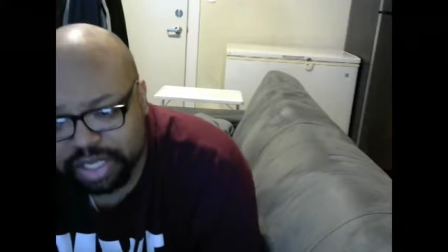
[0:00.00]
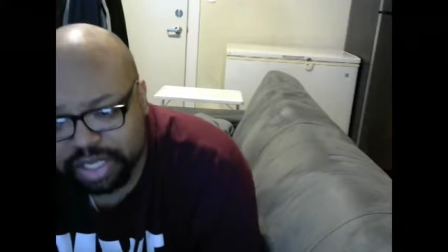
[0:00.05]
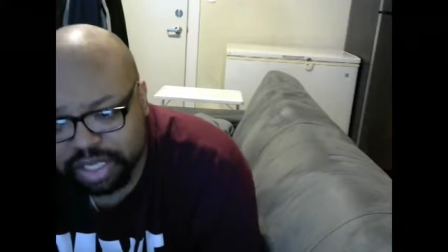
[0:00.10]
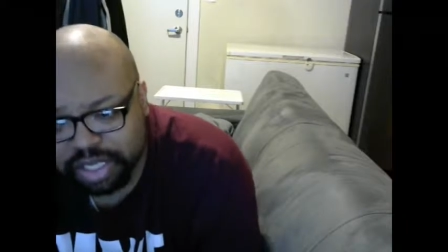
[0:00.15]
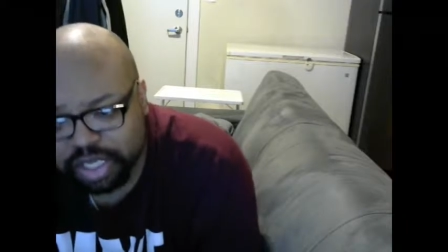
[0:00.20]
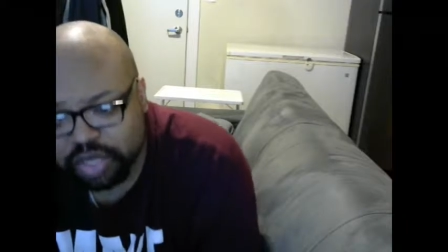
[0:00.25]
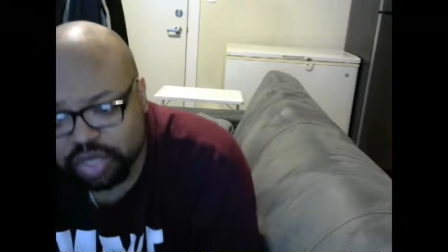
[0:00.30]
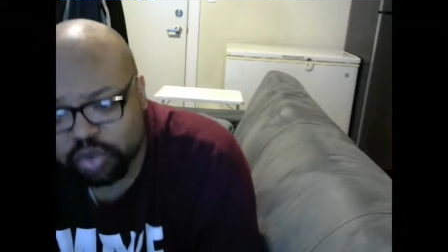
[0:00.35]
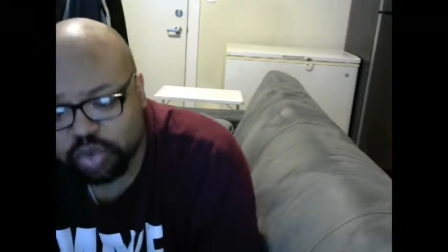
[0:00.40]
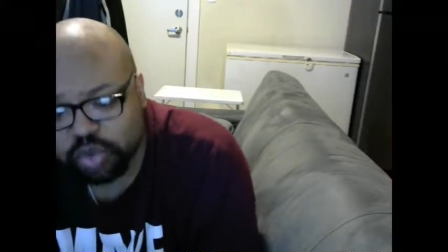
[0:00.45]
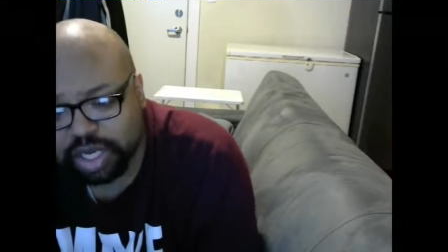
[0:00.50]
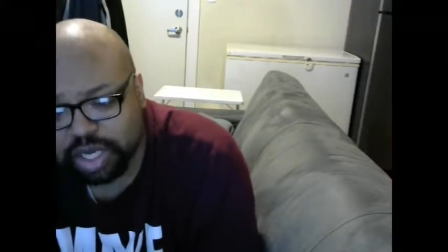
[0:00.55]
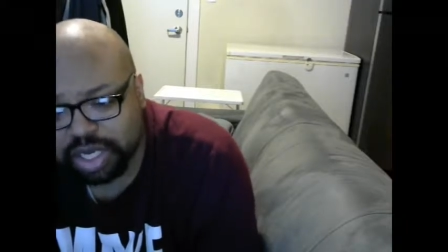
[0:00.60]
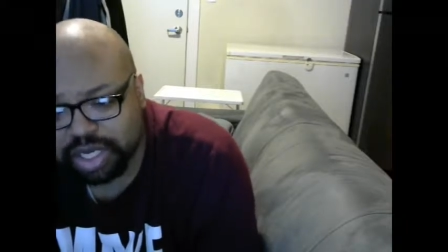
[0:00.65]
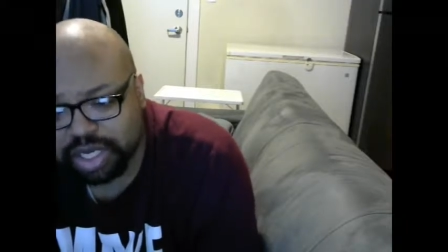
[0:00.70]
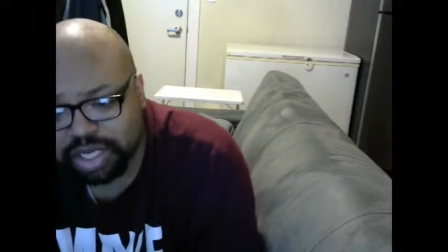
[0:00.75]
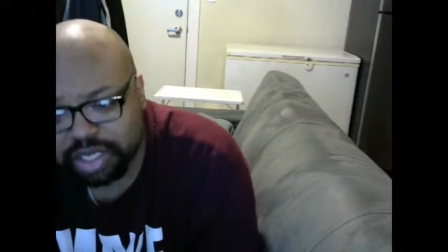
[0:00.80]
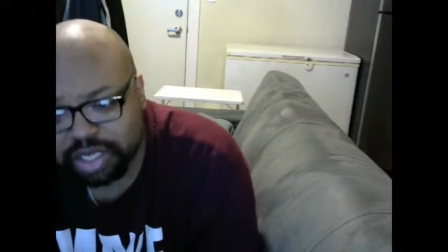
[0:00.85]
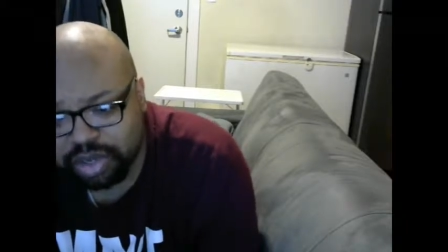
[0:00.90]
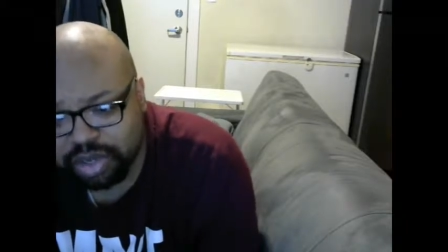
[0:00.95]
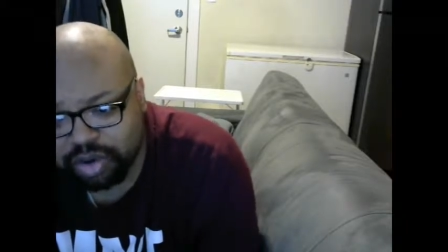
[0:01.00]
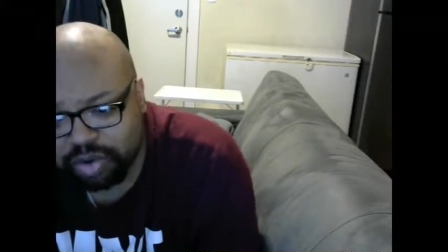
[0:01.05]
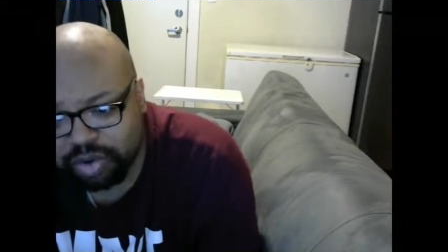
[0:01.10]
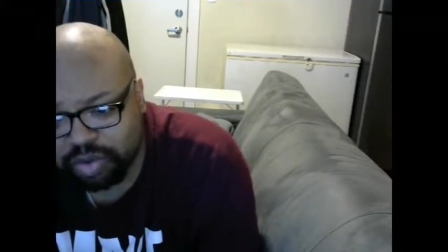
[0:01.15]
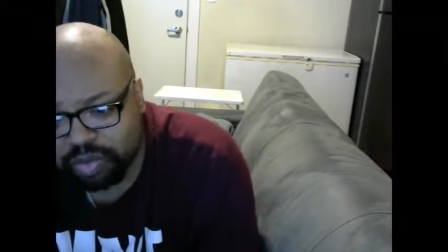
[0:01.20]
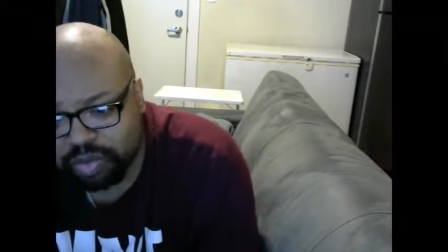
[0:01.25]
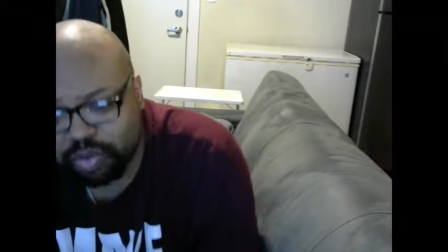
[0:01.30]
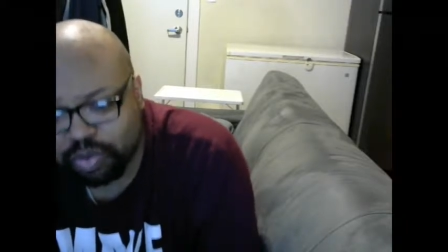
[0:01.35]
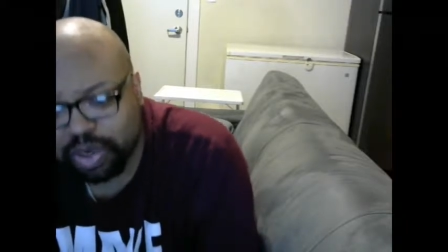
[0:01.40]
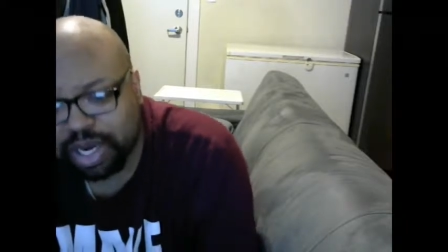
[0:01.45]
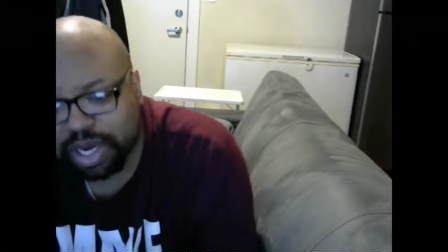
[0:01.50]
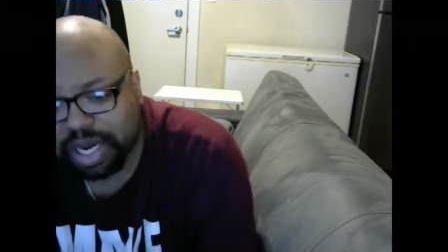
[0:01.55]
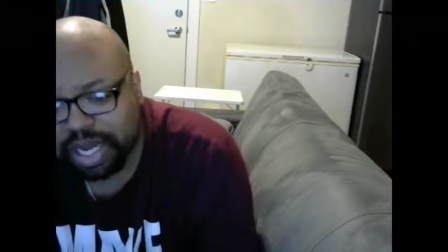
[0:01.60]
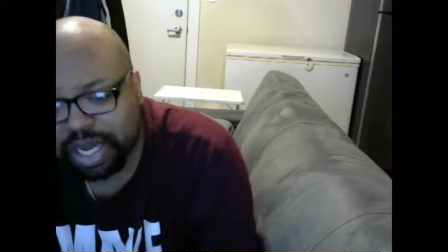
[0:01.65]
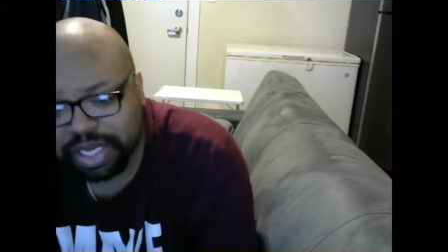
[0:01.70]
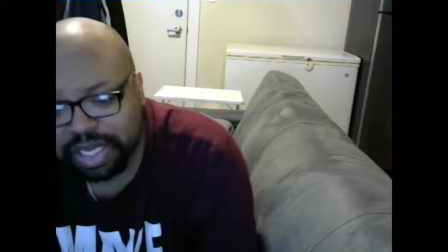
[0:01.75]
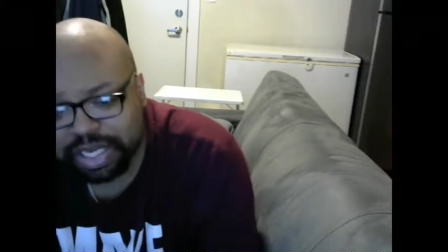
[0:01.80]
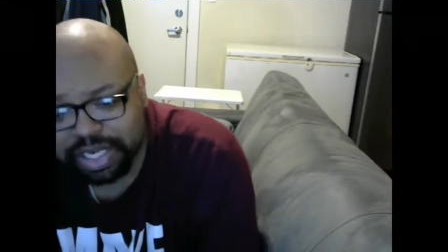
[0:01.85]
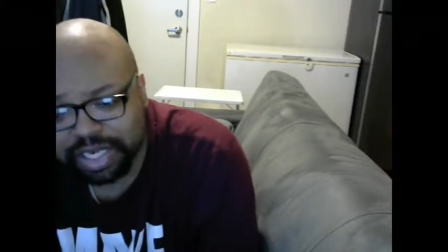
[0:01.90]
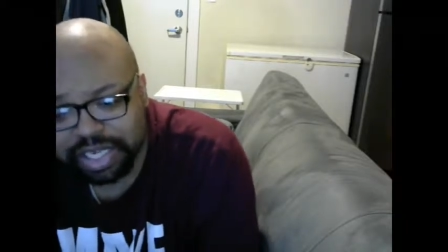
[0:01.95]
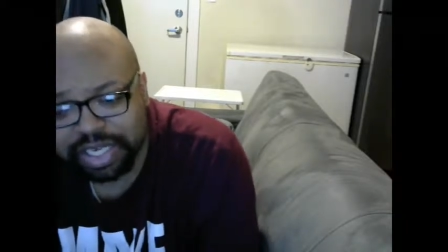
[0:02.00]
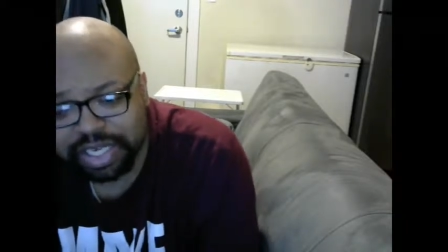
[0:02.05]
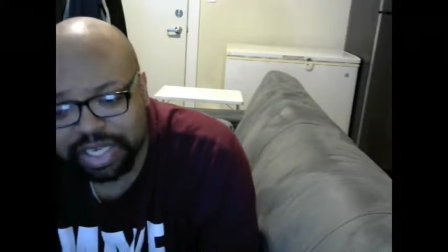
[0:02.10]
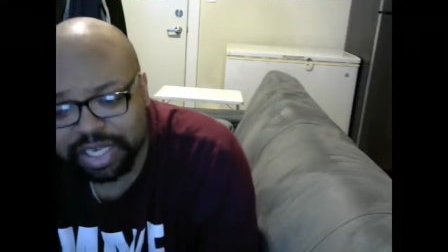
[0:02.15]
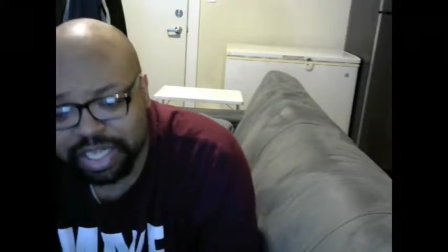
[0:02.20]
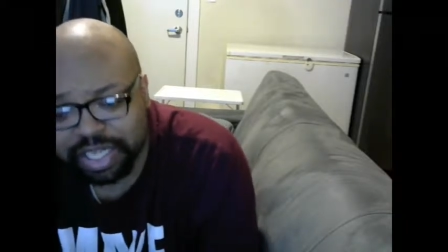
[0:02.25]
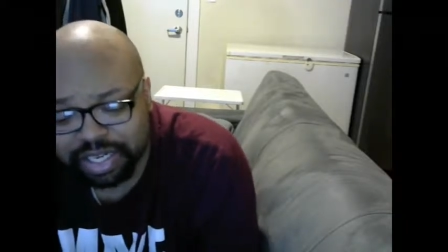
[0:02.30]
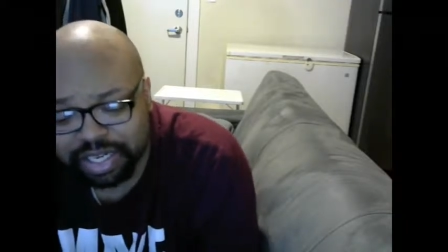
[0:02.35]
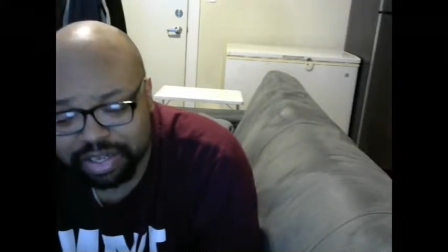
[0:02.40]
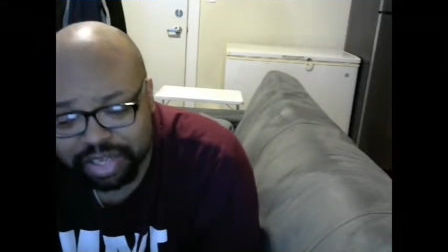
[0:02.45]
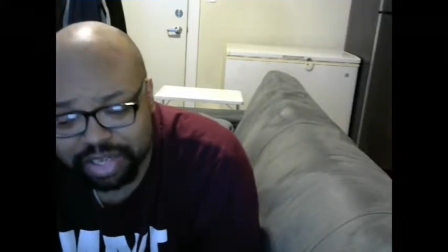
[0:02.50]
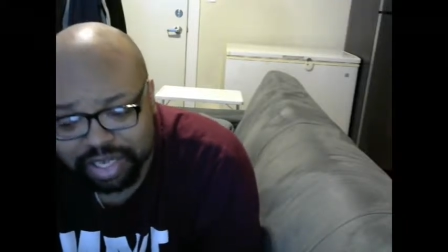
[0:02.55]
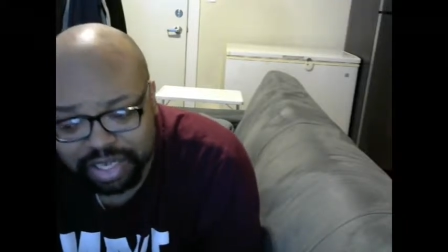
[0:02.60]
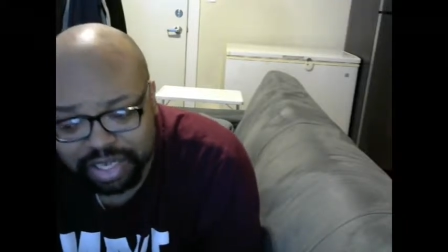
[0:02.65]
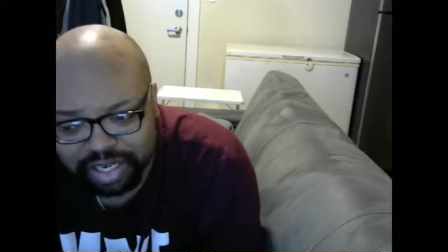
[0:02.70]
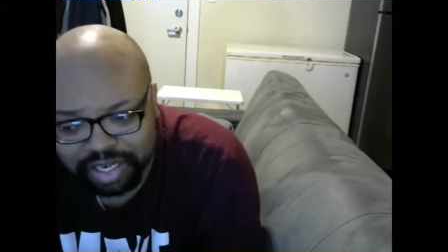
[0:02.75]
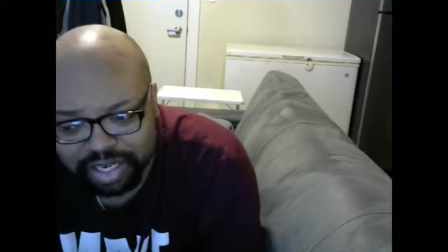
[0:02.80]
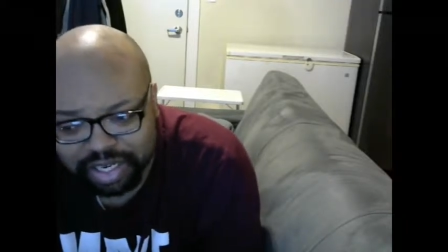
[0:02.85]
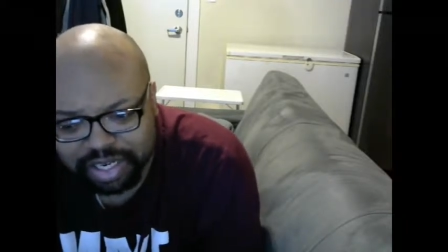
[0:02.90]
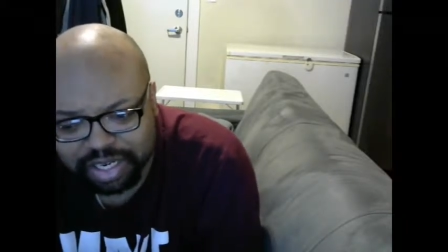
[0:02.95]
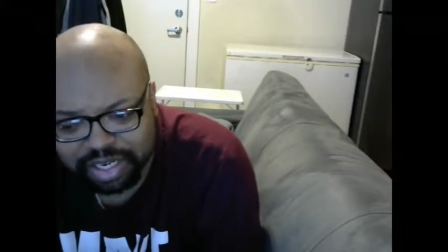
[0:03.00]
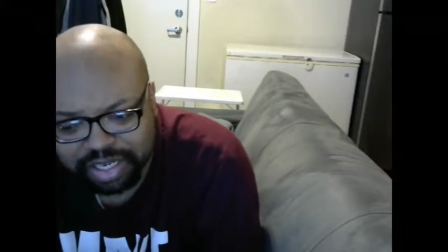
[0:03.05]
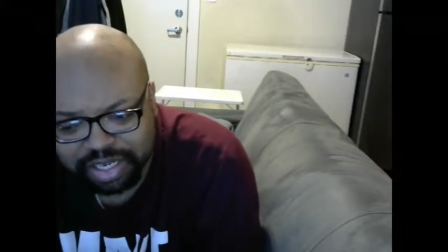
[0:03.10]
he was, you know, why he need and he uh,